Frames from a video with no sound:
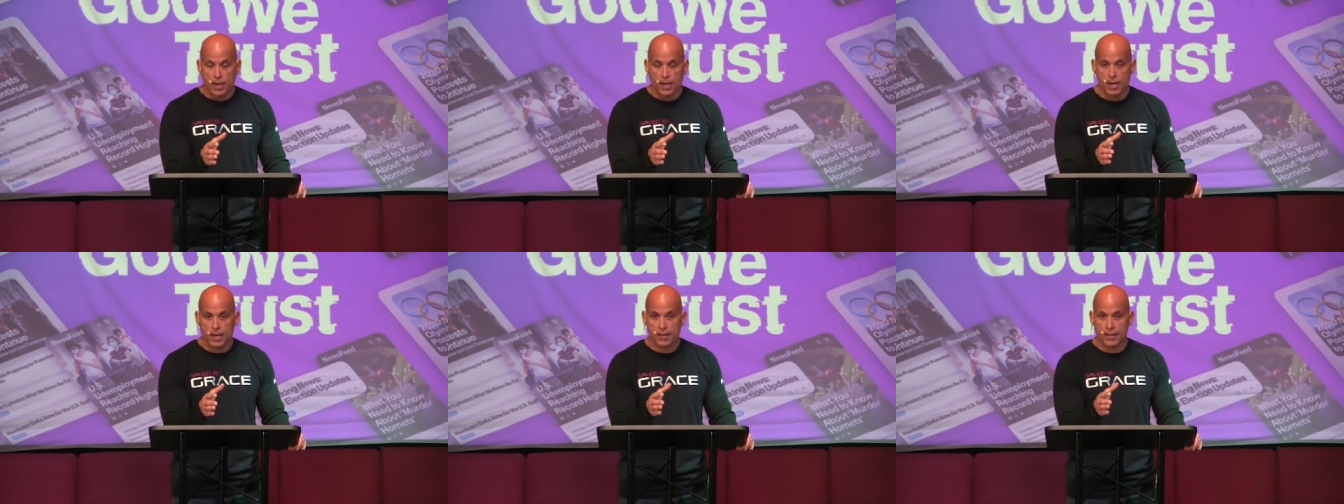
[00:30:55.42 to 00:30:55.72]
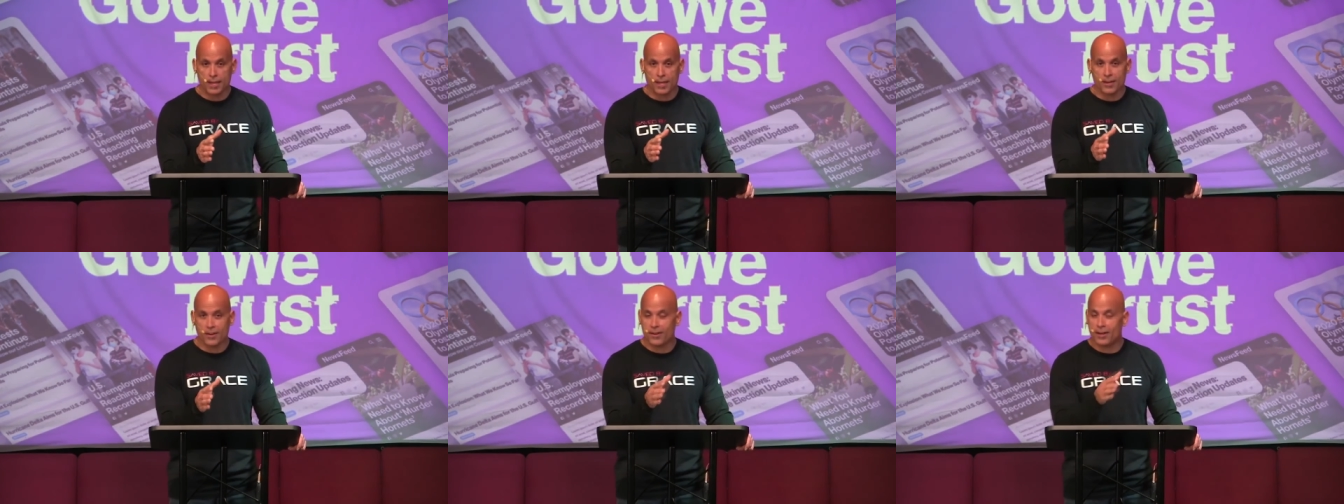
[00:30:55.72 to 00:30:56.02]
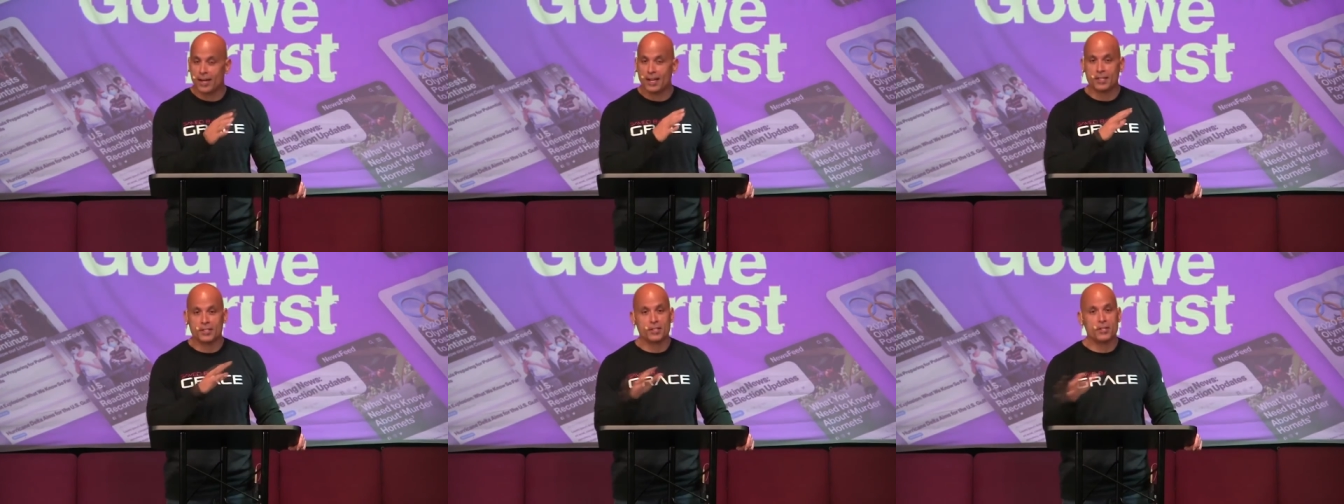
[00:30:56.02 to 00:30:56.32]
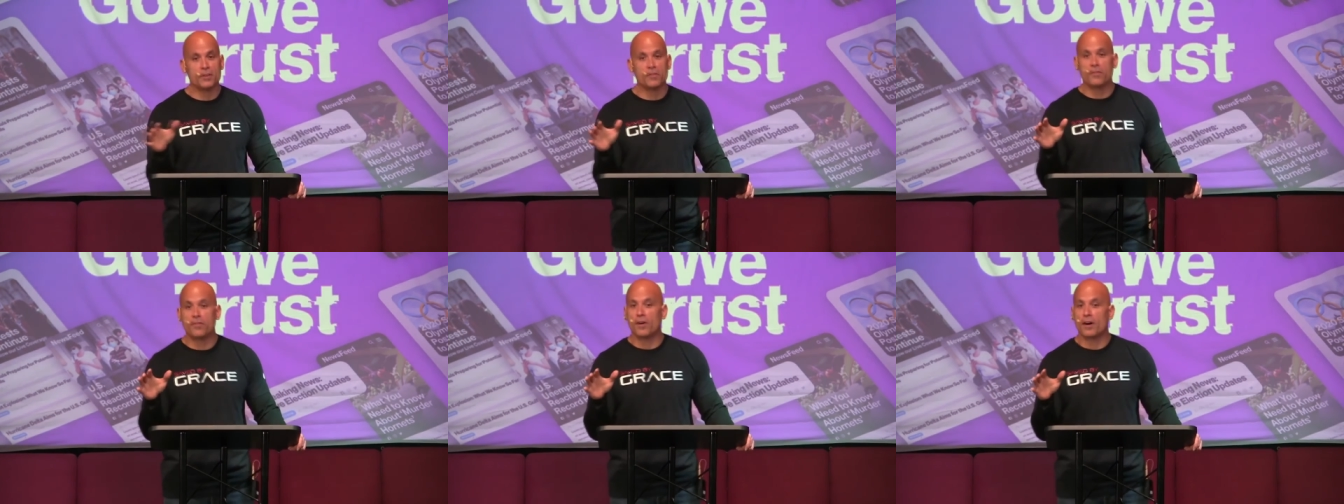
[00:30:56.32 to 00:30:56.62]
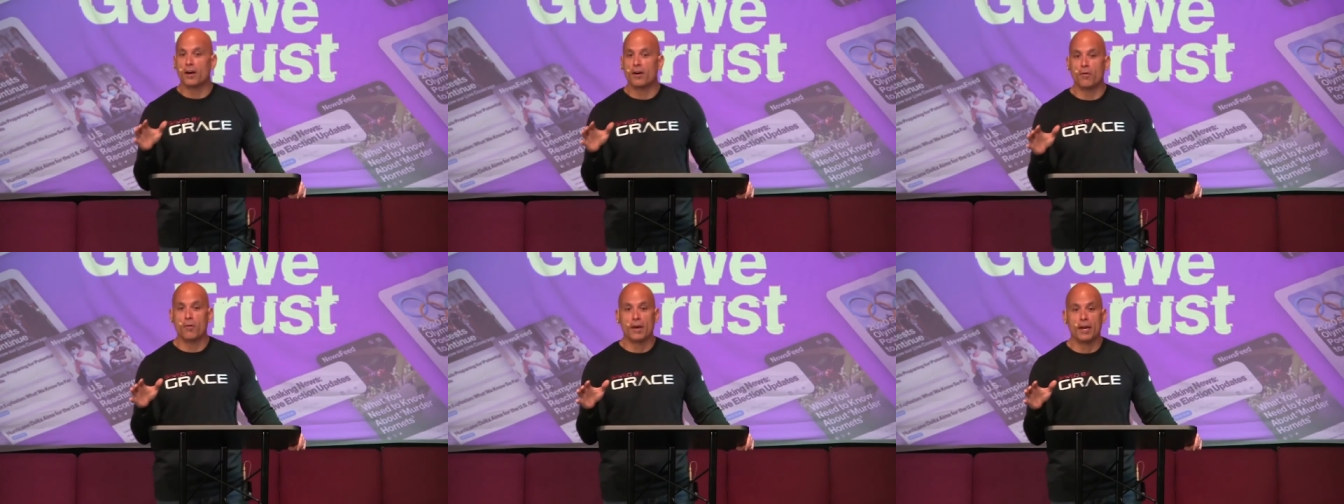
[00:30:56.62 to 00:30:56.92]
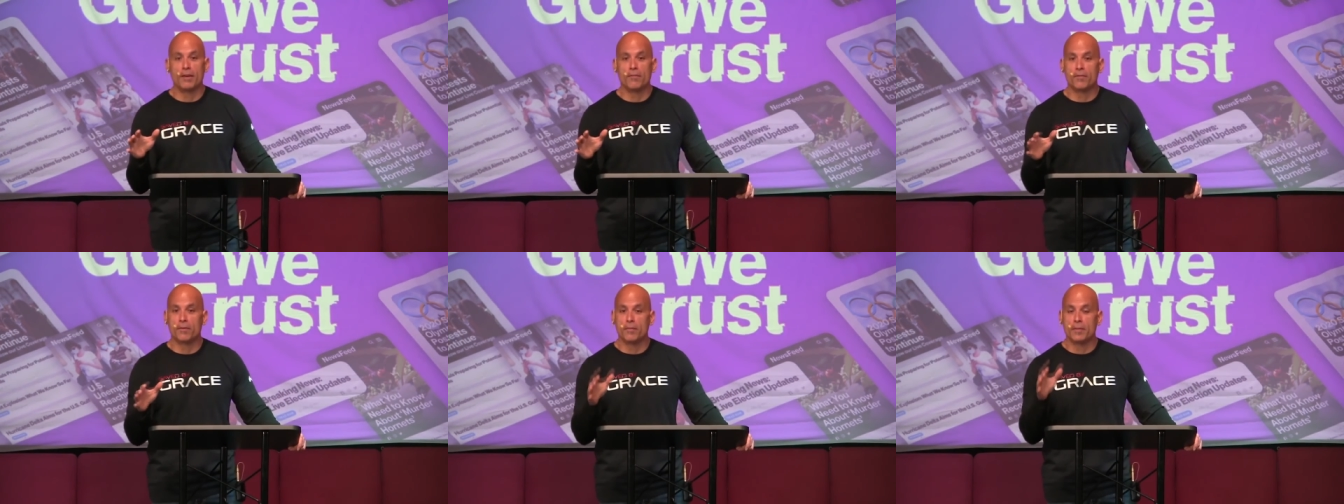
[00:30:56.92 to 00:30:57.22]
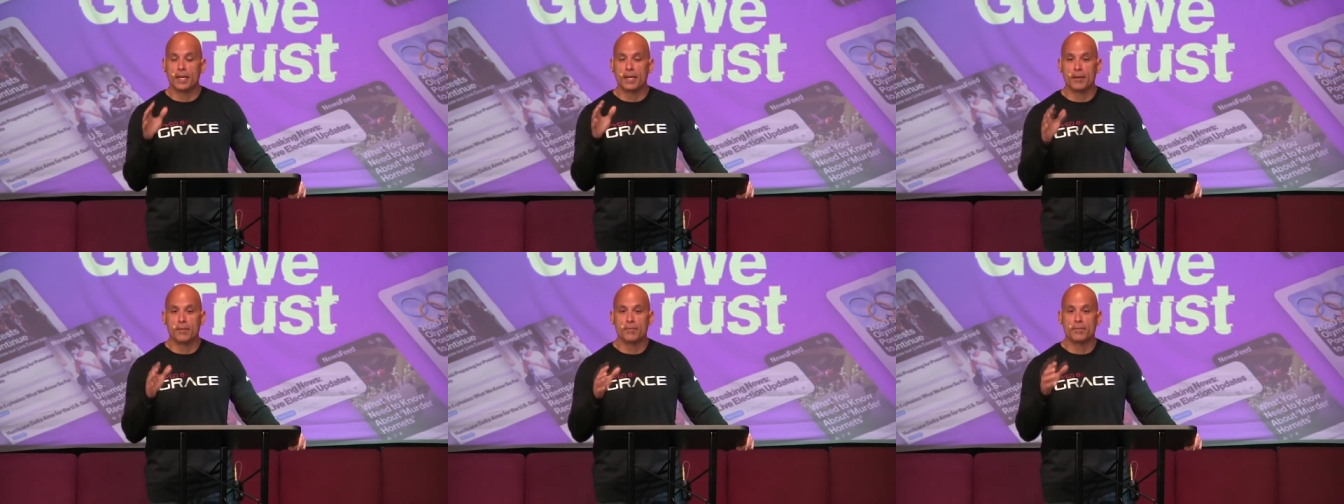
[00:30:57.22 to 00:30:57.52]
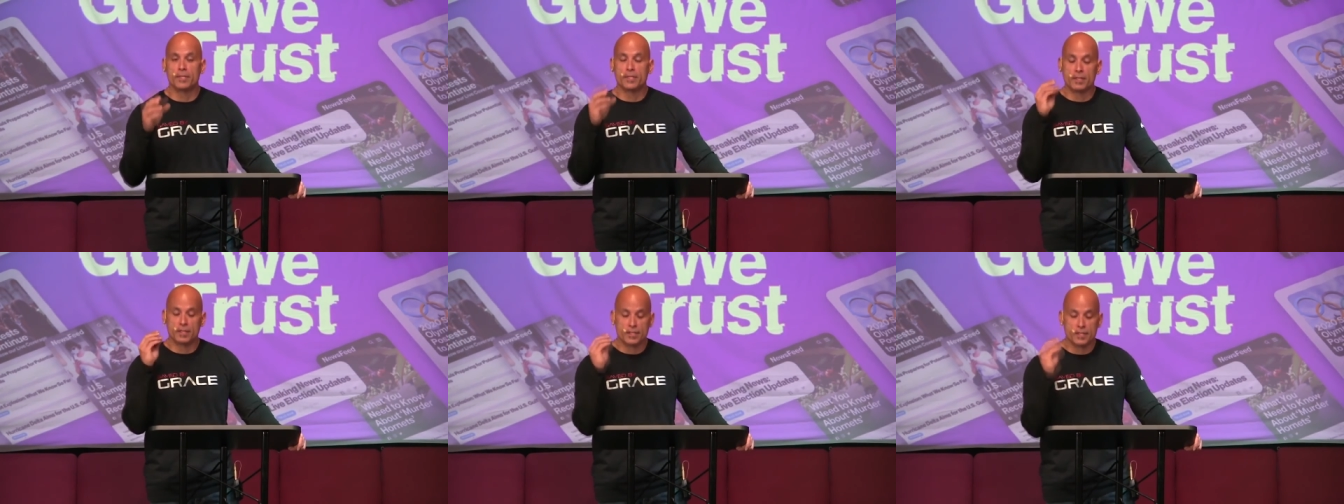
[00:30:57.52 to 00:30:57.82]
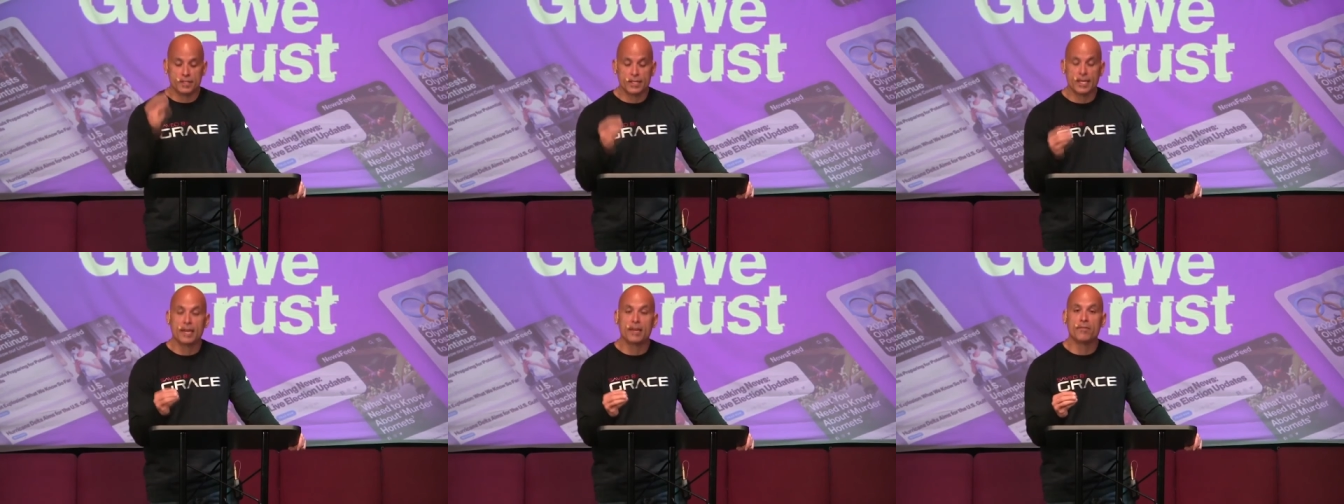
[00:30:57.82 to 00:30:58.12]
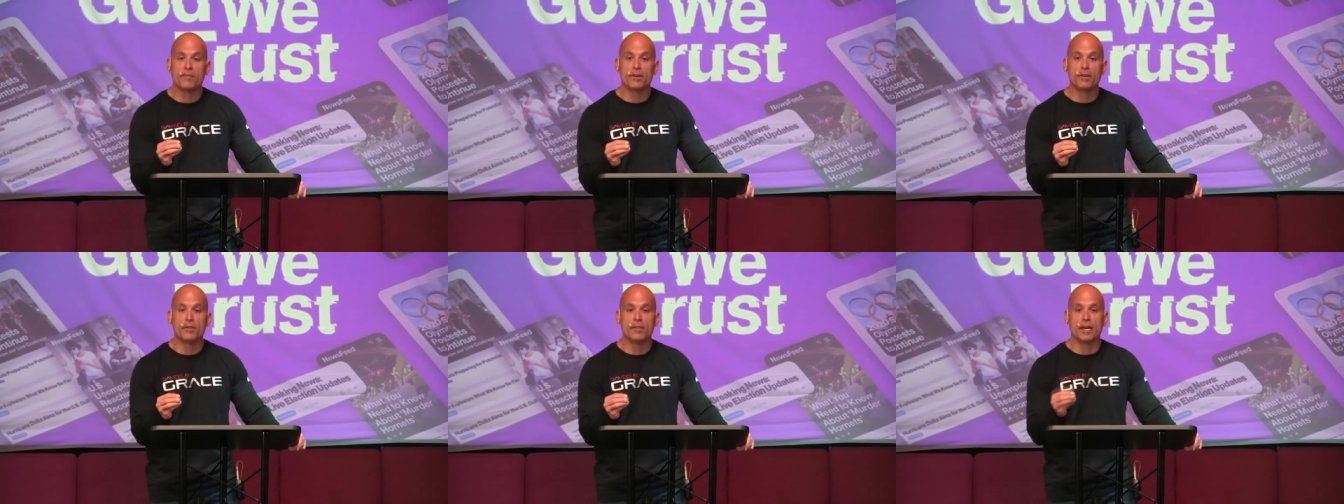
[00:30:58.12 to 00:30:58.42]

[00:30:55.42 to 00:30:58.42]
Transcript: and that you're not too far away from Him to save you,